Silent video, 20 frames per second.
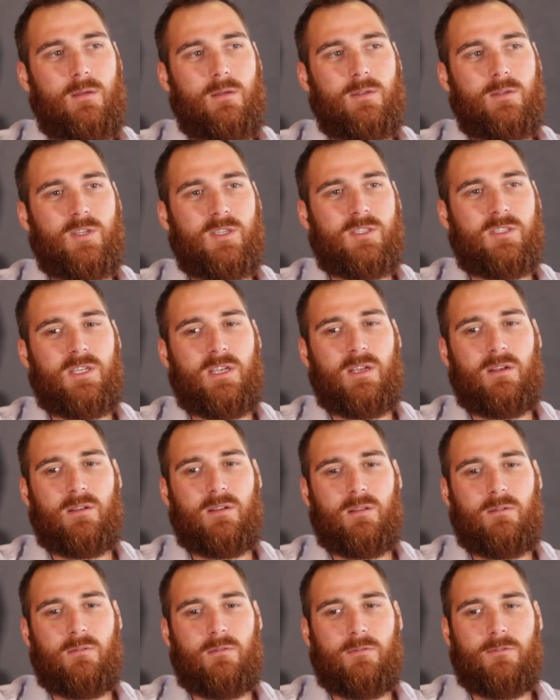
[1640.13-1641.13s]
just seeing
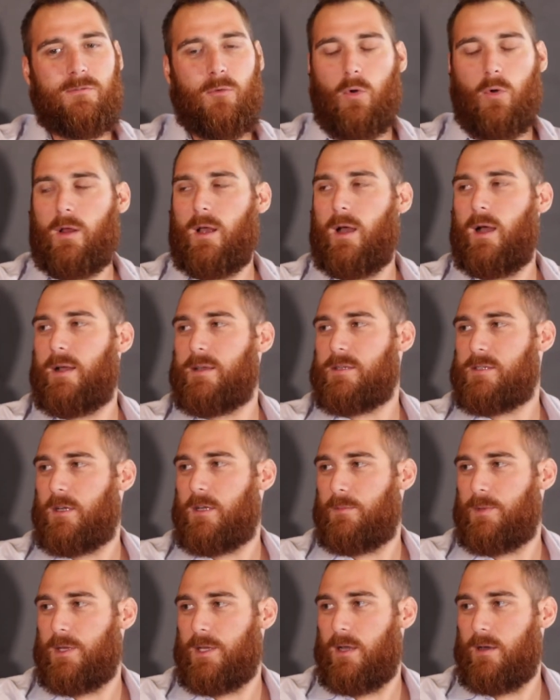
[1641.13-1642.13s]
four guys
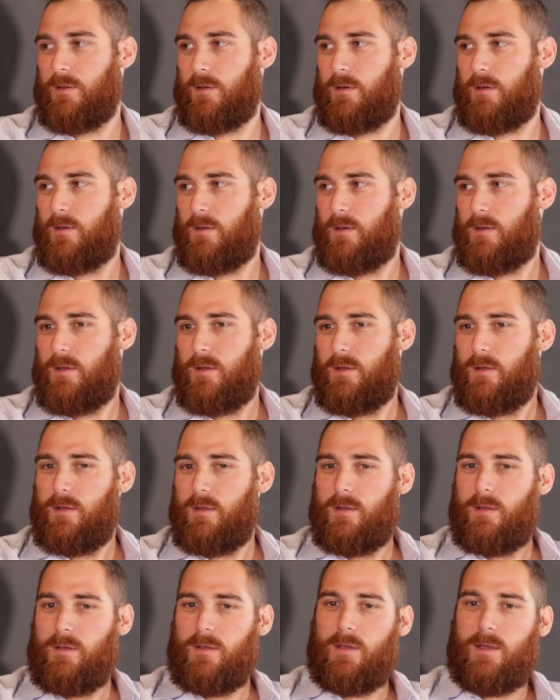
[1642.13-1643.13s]
come together,
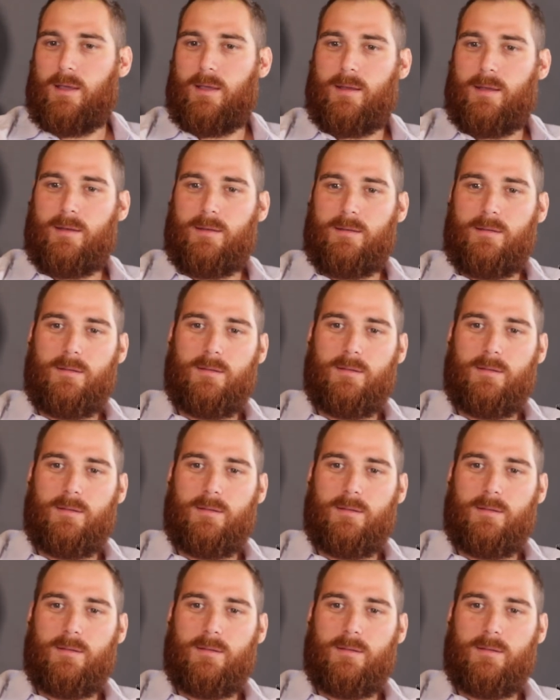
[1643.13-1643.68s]
and